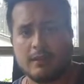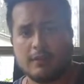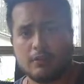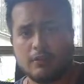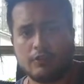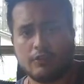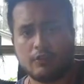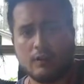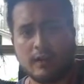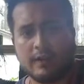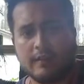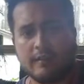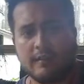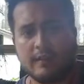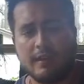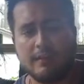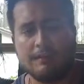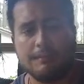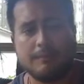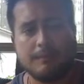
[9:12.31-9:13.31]
Your
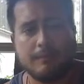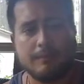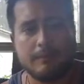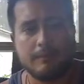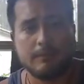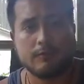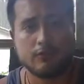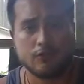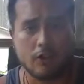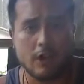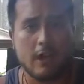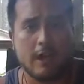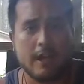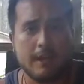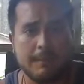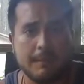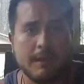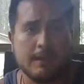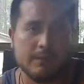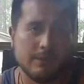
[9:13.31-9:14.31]
tricep,
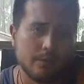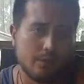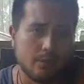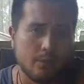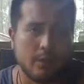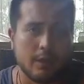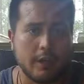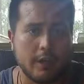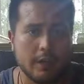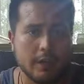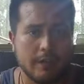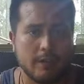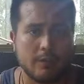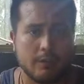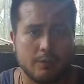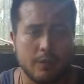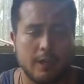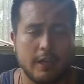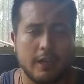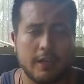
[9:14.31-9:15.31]
tri means three
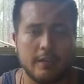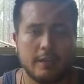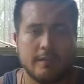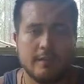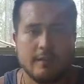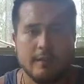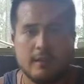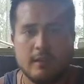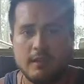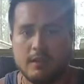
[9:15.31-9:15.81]
heads.